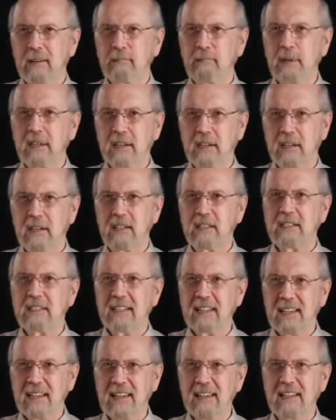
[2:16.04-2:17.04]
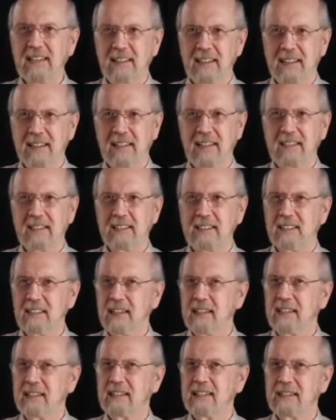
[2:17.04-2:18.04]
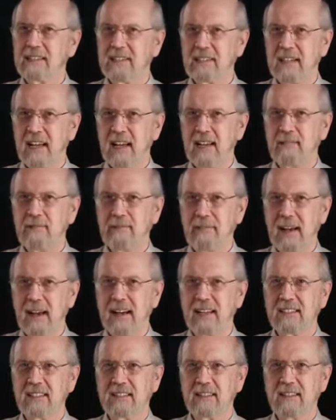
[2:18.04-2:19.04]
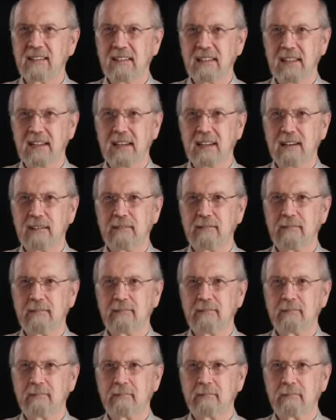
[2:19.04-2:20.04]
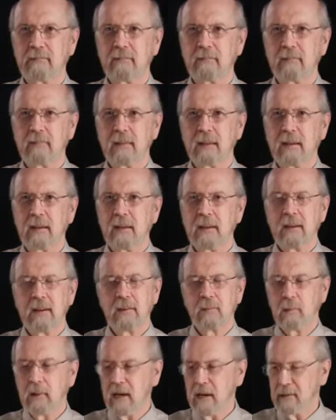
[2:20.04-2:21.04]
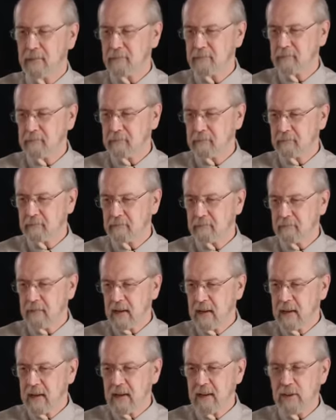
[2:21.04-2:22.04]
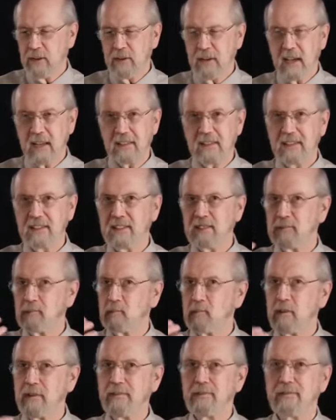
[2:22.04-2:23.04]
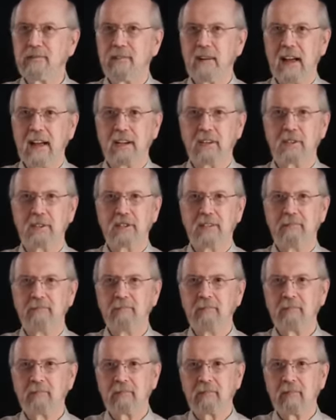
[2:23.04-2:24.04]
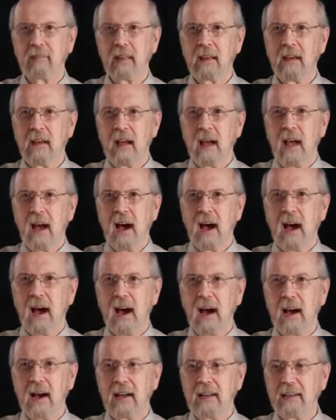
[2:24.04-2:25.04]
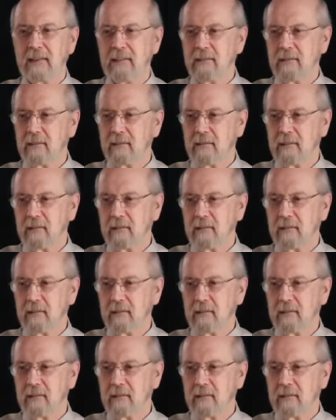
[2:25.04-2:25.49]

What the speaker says: because he delights in a steadfast love. Well, you get this reflection on